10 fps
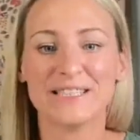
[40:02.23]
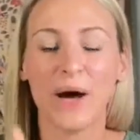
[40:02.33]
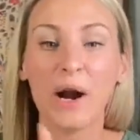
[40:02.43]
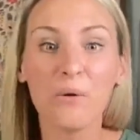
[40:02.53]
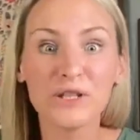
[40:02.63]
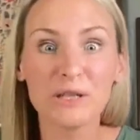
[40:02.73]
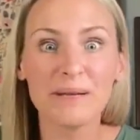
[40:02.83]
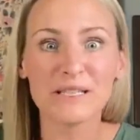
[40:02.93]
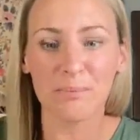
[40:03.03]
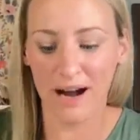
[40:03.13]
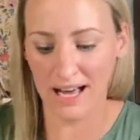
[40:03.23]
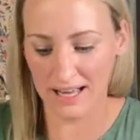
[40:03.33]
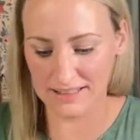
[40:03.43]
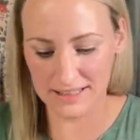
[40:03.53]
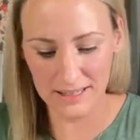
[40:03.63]
So I don't want you to be
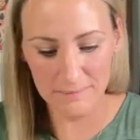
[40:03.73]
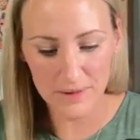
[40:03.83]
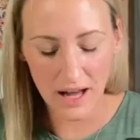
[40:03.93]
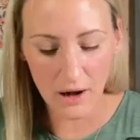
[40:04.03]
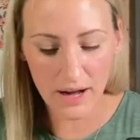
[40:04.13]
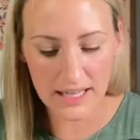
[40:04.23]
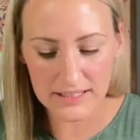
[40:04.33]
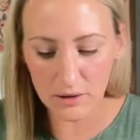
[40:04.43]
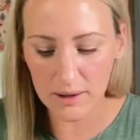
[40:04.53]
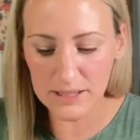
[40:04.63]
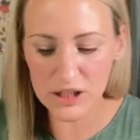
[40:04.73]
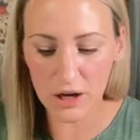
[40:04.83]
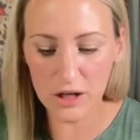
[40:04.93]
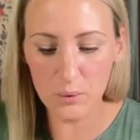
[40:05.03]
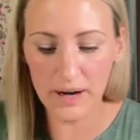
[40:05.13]
surprised. Okay, so let me show
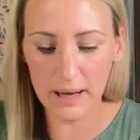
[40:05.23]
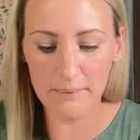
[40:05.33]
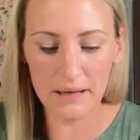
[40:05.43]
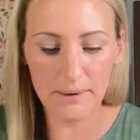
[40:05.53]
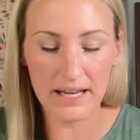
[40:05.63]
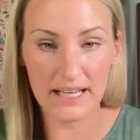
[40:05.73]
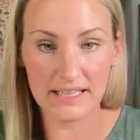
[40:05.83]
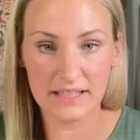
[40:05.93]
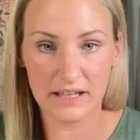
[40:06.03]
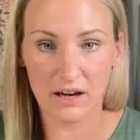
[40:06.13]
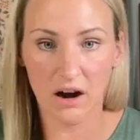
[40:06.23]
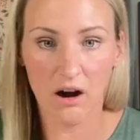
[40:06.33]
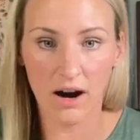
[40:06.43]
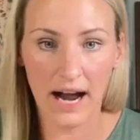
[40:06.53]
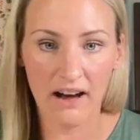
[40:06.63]
you what I mean by yes, there
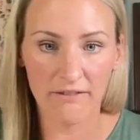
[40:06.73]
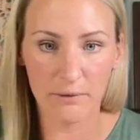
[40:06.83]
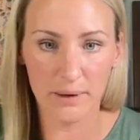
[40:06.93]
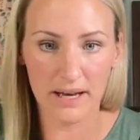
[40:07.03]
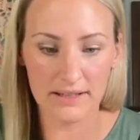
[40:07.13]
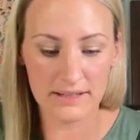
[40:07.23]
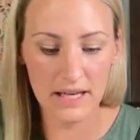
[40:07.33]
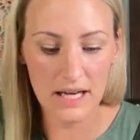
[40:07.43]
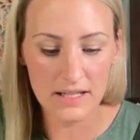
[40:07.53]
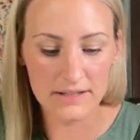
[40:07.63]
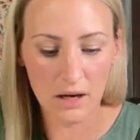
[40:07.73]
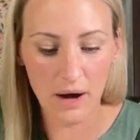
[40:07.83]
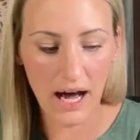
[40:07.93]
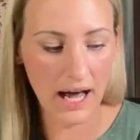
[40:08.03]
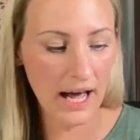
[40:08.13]
are alphabets. So
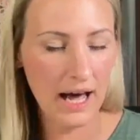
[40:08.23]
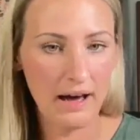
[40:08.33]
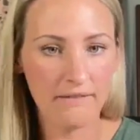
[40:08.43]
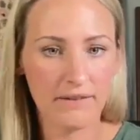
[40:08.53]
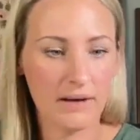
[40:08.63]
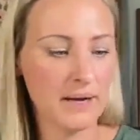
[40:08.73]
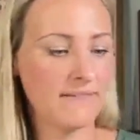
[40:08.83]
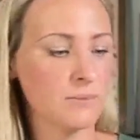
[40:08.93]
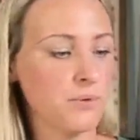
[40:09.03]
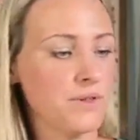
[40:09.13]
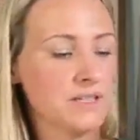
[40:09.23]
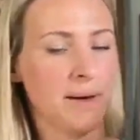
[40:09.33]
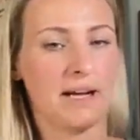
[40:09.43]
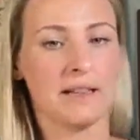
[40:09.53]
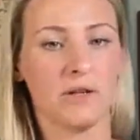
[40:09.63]
I'm going to have to pull this
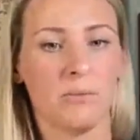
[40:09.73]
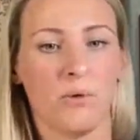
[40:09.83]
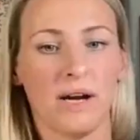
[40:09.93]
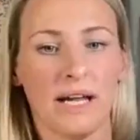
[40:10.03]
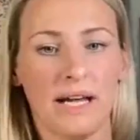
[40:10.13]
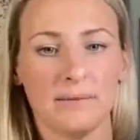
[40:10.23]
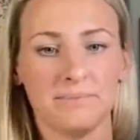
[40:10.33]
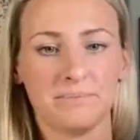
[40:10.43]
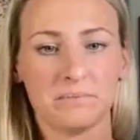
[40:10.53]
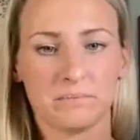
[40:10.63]
back a little more again.